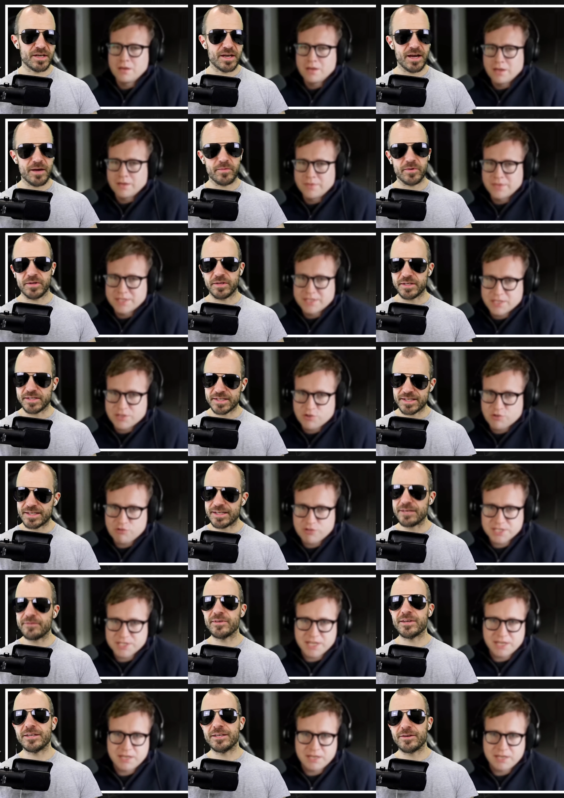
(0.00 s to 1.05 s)
Speaker 1: the MLST
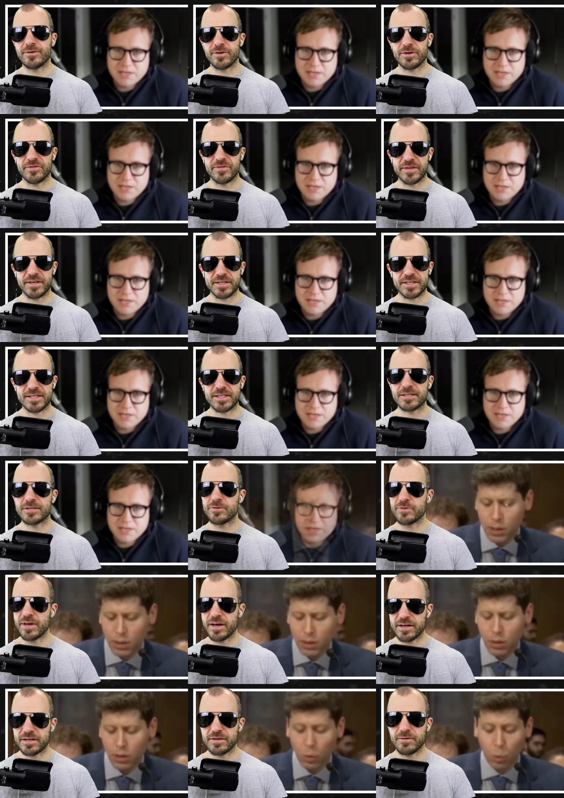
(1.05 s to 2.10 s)
video on this to
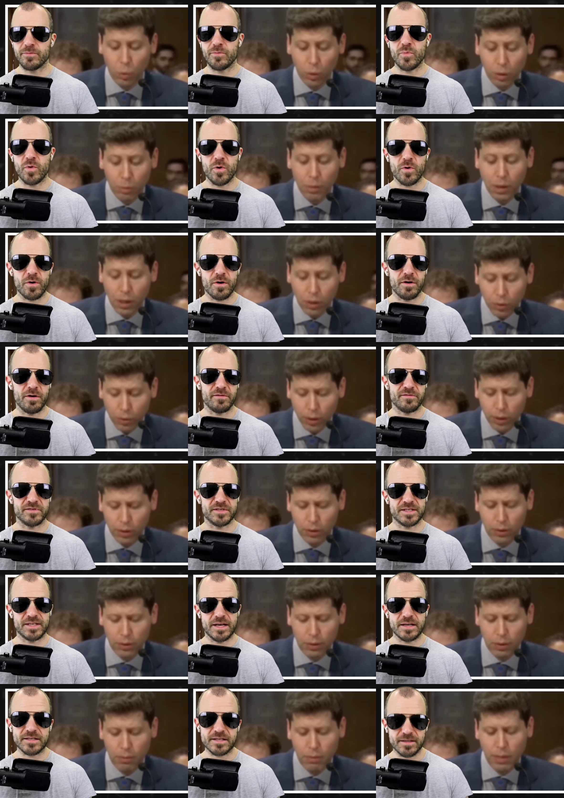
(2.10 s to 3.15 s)
get more of his
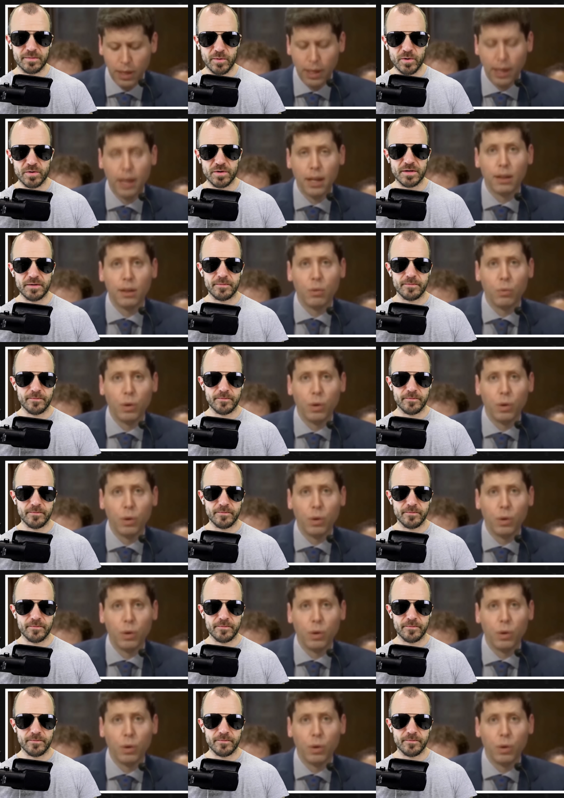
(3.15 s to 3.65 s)
testimony.